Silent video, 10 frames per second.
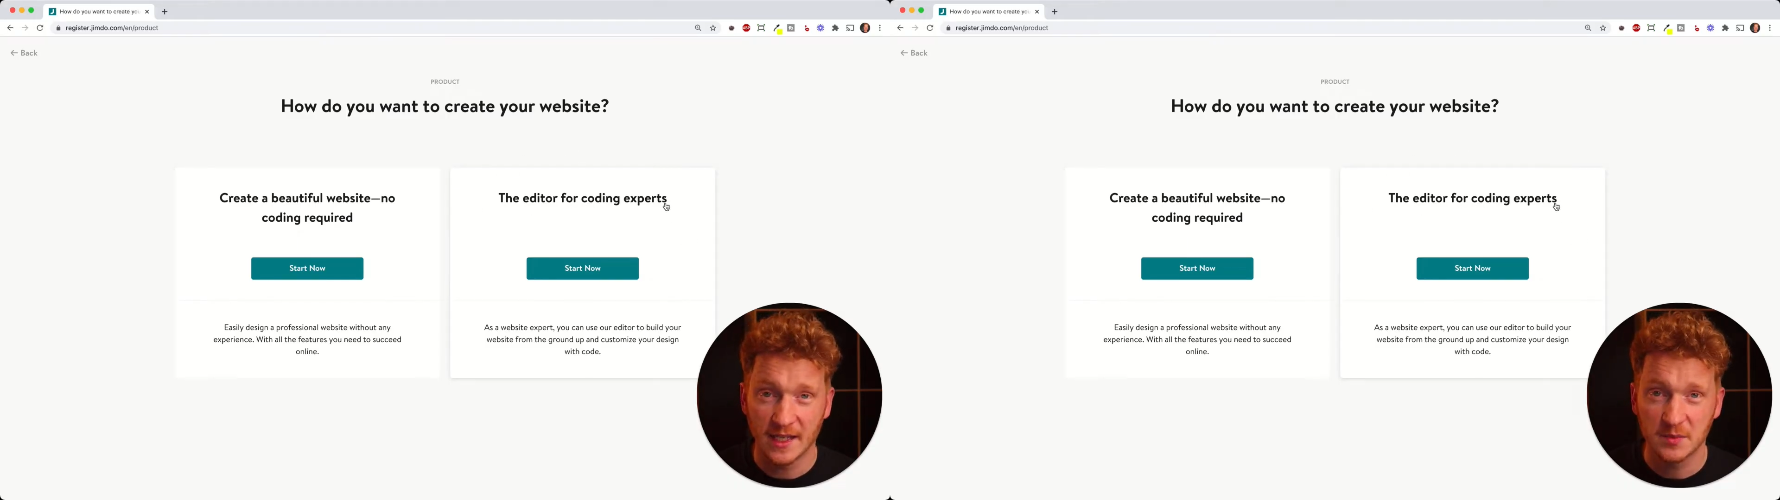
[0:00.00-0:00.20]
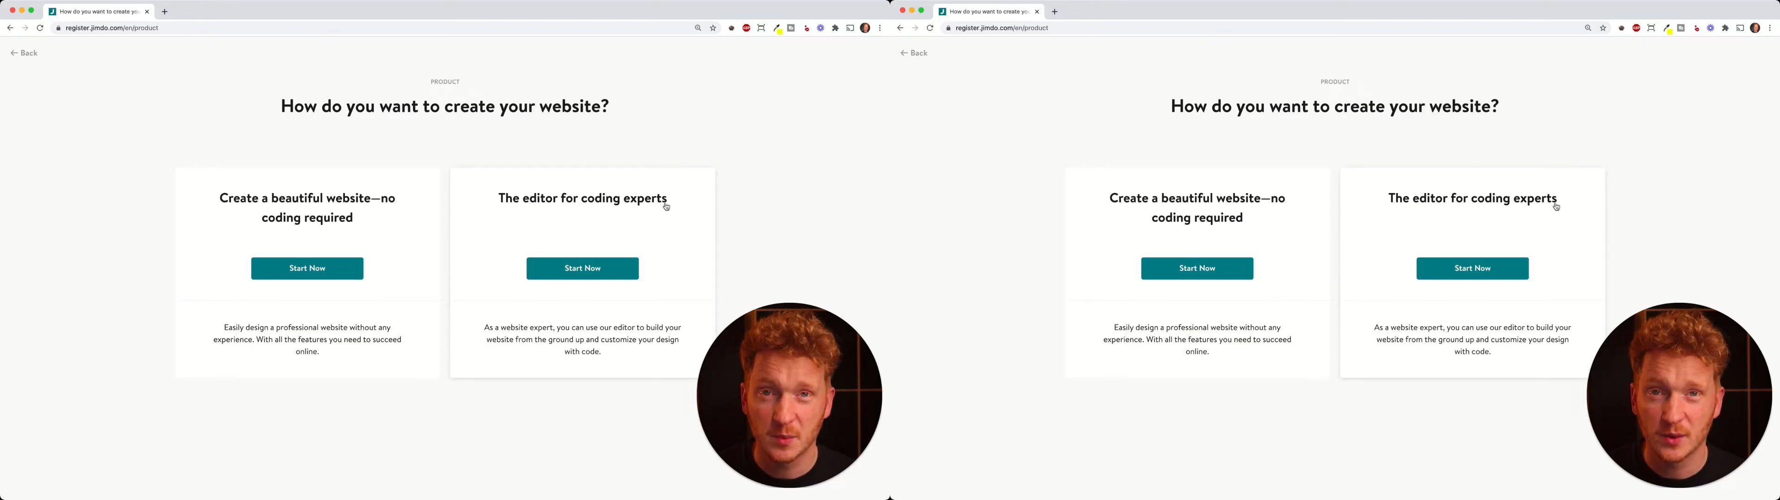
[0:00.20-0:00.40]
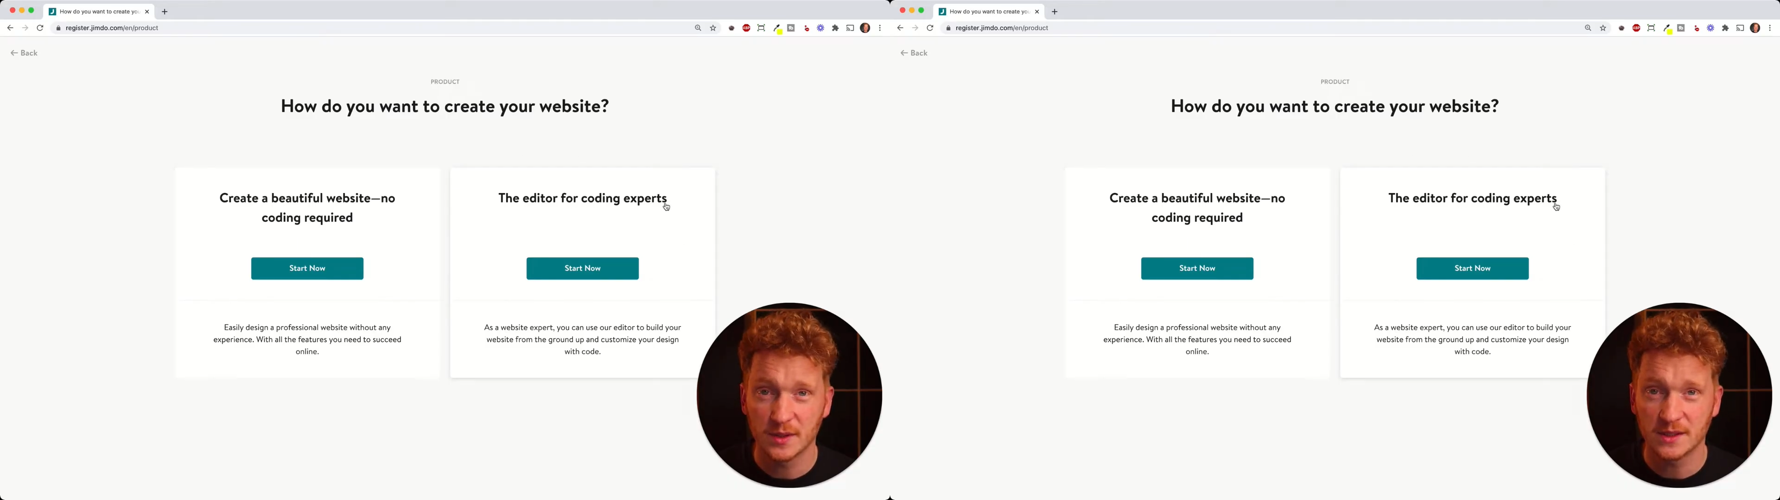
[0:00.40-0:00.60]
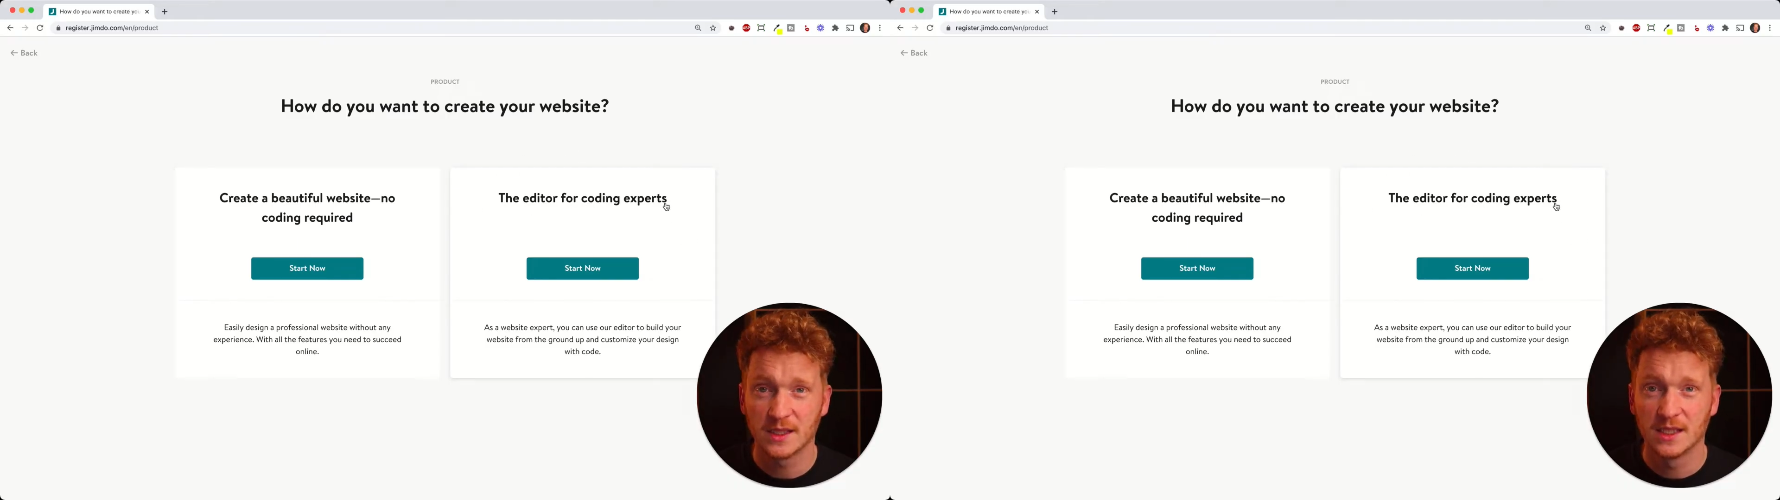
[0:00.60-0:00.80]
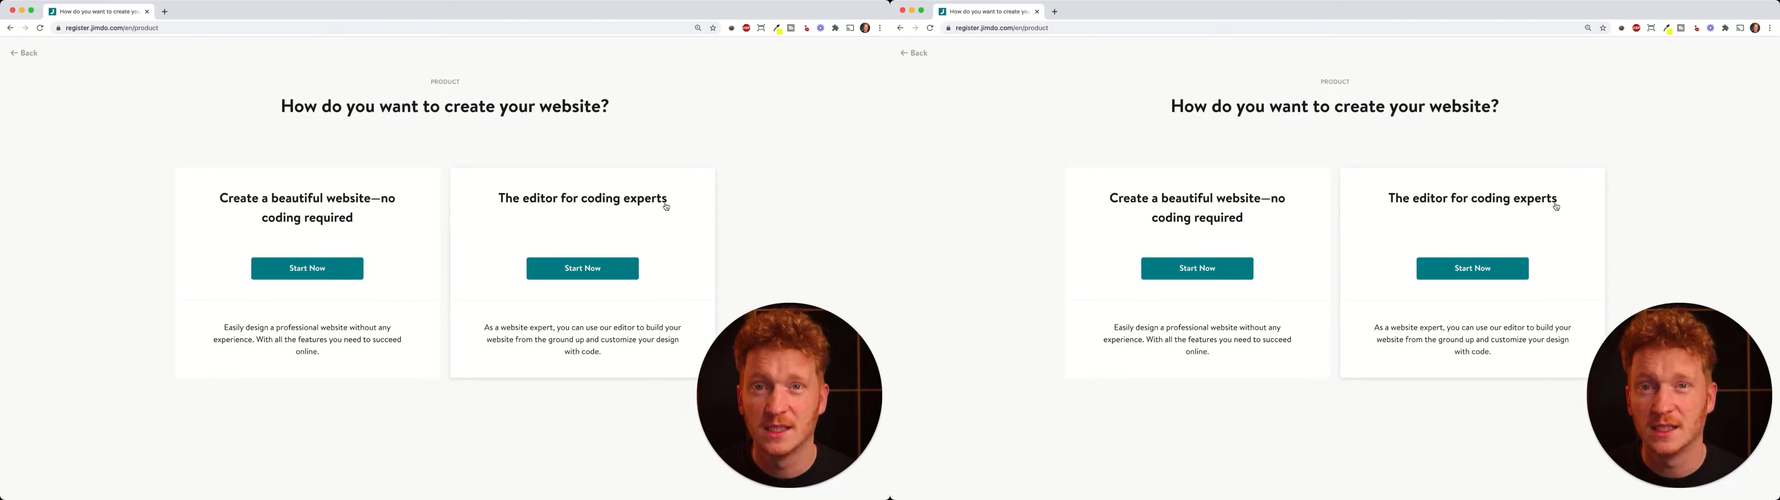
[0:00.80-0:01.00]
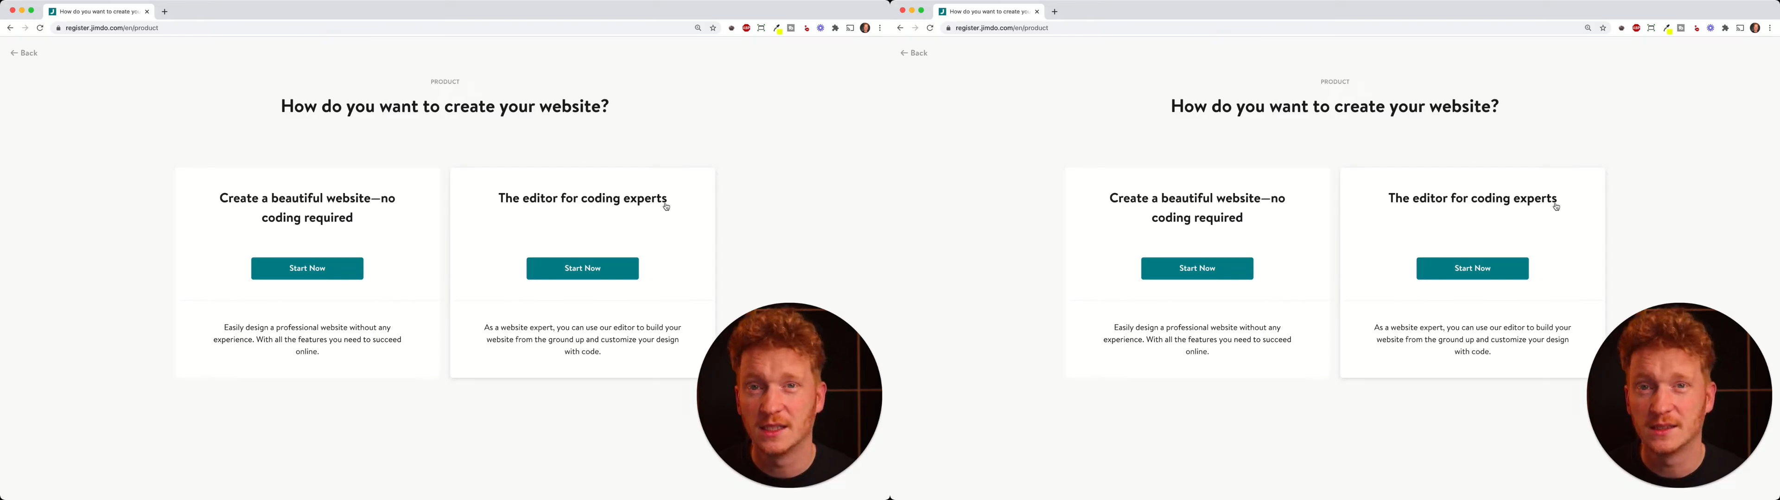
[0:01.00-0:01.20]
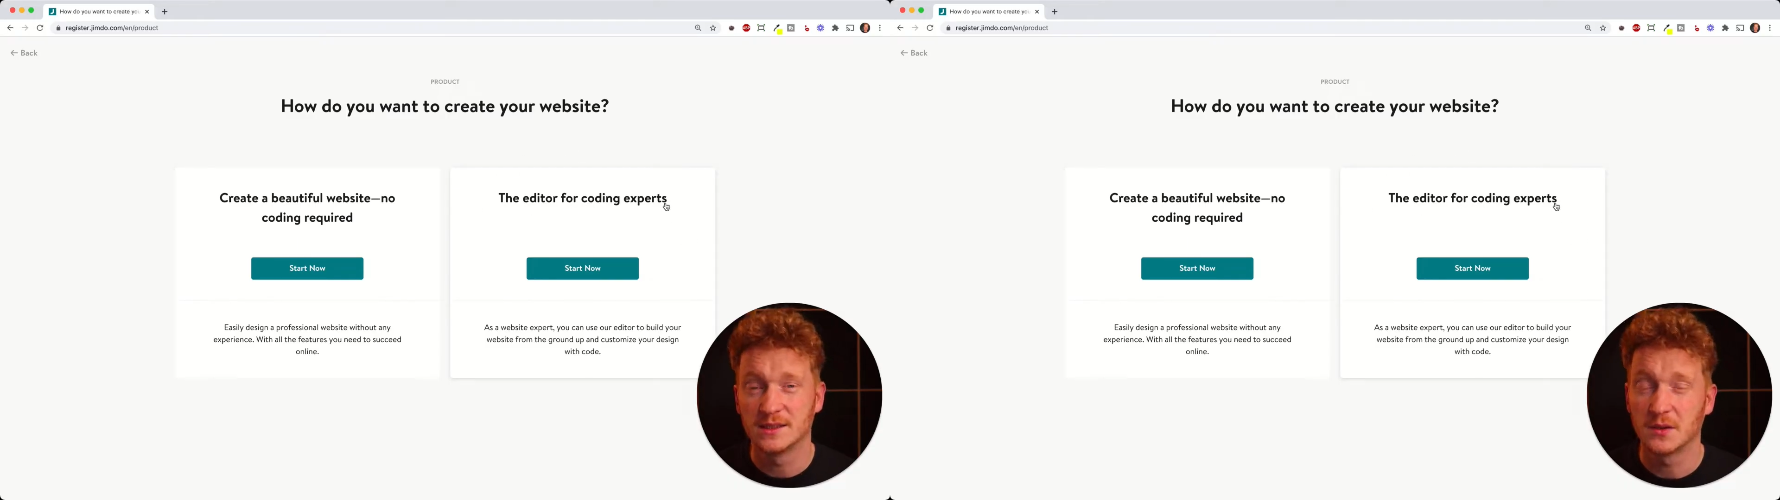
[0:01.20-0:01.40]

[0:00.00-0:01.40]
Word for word: experts, and